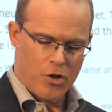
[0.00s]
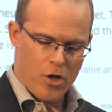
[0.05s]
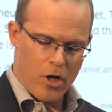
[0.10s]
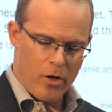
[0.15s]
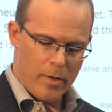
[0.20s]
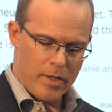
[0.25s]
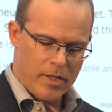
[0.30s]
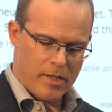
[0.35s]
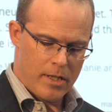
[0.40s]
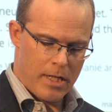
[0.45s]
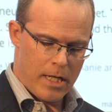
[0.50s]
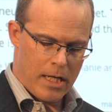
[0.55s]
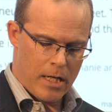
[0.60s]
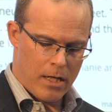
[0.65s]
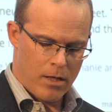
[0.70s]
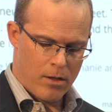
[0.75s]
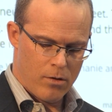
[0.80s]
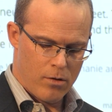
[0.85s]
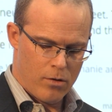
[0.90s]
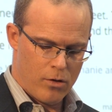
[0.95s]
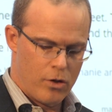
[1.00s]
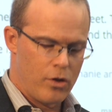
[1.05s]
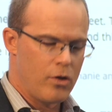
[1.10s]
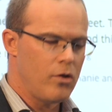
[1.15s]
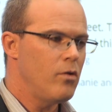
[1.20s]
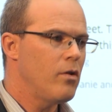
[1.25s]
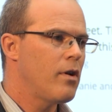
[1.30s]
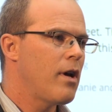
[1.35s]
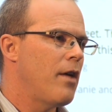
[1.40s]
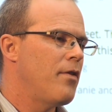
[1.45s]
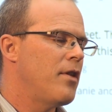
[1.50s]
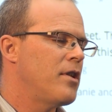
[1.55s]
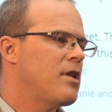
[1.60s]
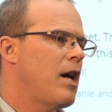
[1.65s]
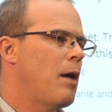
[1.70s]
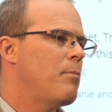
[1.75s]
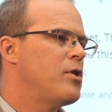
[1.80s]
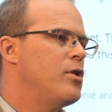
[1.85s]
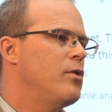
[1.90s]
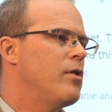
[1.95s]
Joe is seeing the
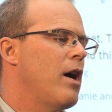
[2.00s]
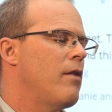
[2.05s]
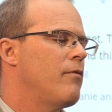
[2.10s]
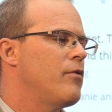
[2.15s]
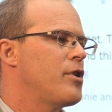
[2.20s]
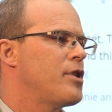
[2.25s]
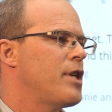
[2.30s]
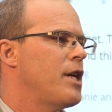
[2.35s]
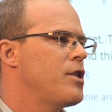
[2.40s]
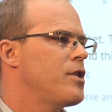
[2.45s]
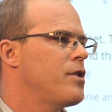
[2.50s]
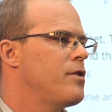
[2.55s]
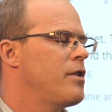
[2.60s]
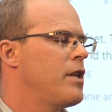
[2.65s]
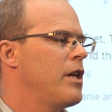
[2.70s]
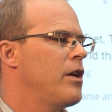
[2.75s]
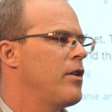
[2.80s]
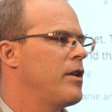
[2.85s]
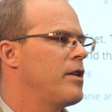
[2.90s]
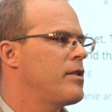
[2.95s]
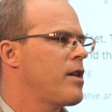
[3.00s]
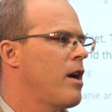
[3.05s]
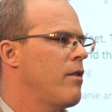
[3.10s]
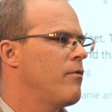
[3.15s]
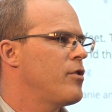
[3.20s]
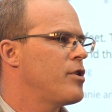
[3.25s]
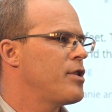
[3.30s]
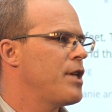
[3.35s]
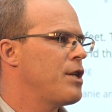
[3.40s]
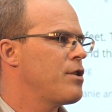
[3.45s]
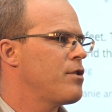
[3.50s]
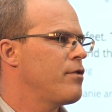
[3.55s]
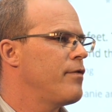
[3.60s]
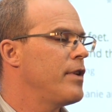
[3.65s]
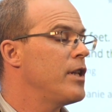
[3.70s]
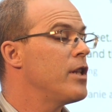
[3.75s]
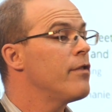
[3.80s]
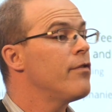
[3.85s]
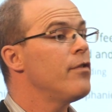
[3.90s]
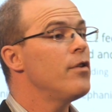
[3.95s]
top two conversations here in his conversation
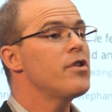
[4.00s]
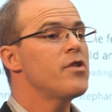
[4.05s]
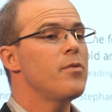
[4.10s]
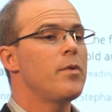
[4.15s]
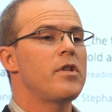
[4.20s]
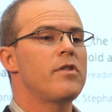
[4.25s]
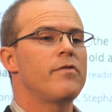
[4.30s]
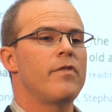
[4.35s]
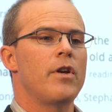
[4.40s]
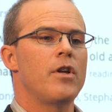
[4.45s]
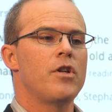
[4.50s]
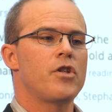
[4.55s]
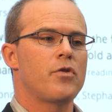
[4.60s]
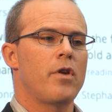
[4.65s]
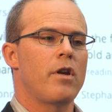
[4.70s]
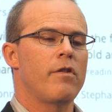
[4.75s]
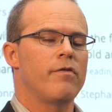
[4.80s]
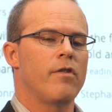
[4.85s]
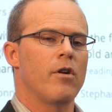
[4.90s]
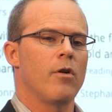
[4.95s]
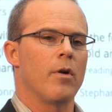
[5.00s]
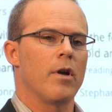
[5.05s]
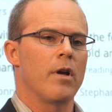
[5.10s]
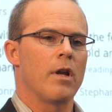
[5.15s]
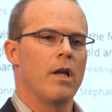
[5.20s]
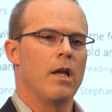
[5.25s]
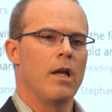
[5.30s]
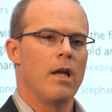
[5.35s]
feed. The first one is very straightforward.